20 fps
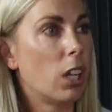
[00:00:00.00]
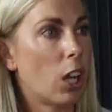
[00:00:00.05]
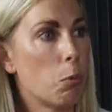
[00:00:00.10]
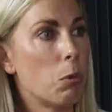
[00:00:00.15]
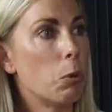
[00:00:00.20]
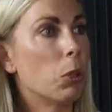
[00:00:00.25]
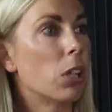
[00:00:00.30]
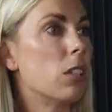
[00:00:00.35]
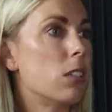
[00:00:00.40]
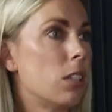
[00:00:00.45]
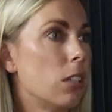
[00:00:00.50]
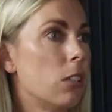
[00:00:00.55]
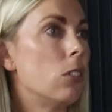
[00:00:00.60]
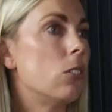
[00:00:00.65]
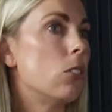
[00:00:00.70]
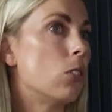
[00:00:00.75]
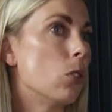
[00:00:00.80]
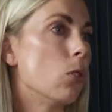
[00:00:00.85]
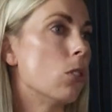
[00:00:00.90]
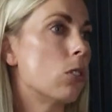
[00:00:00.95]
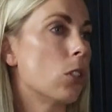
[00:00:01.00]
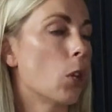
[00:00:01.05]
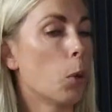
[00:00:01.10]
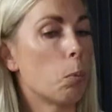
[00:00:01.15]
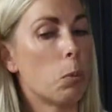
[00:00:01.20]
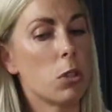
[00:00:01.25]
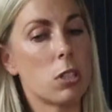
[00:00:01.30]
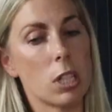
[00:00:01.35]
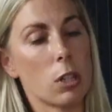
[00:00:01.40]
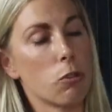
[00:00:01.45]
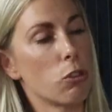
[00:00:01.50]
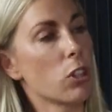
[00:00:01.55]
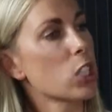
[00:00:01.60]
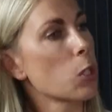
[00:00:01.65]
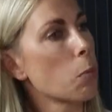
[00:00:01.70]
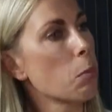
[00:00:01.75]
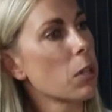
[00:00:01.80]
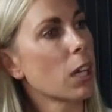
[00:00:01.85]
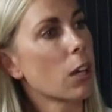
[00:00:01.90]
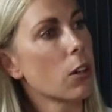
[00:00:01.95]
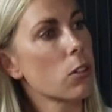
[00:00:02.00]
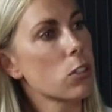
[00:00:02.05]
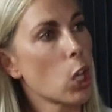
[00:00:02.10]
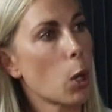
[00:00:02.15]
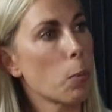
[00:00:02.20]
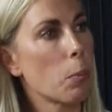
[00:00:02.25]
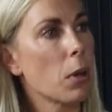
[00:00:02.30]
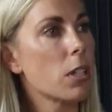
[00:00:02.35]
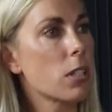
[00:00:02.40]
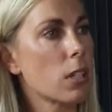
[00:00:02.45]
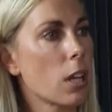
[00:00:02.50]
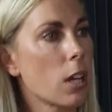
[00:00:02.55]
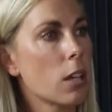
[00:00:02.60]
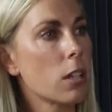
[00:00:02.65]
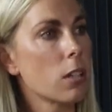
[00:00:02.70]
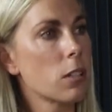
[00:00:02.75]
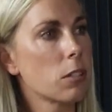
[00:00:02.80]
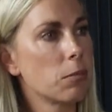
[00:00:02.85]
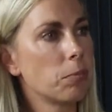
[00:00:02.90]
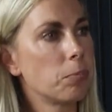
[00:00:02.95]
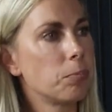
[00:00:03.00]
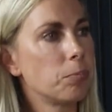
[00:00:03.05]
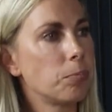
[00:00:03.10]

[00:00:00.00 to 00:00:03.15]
and we will continue to do so, but delivering something else side by side.